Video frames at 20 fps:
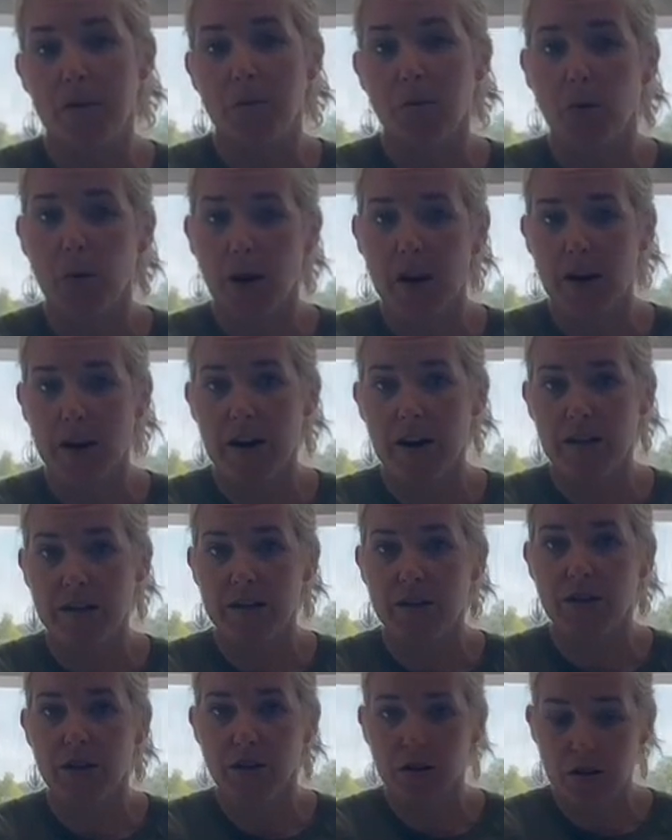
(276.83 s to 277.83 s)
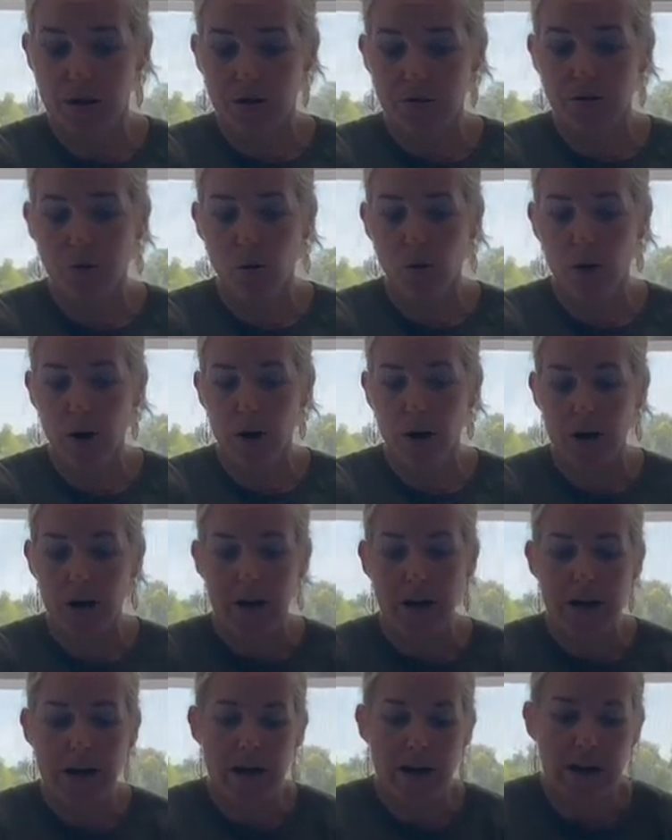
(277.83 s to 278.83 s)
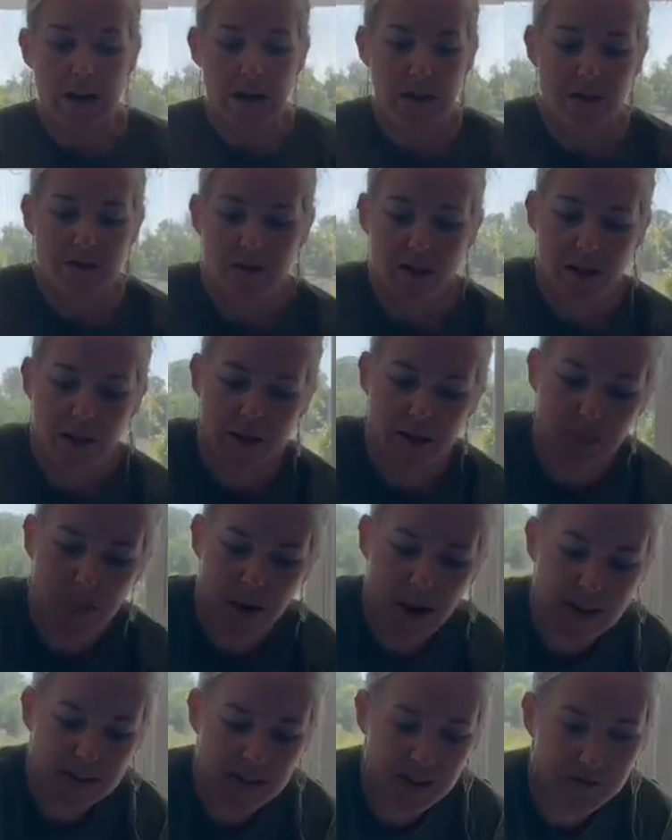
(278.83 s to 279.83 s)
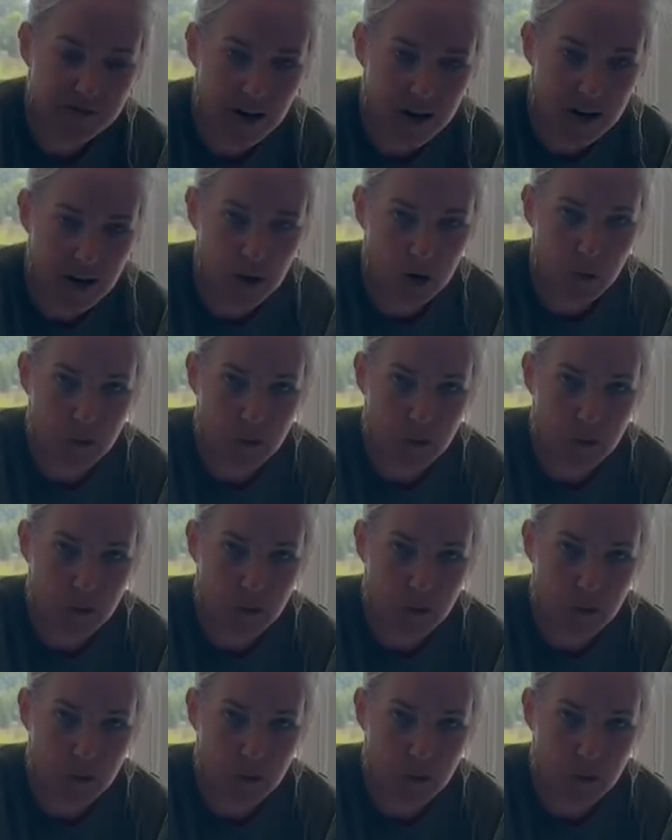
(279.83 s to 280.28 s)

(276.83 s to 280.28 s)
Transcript: products to look for. Even the pacifier,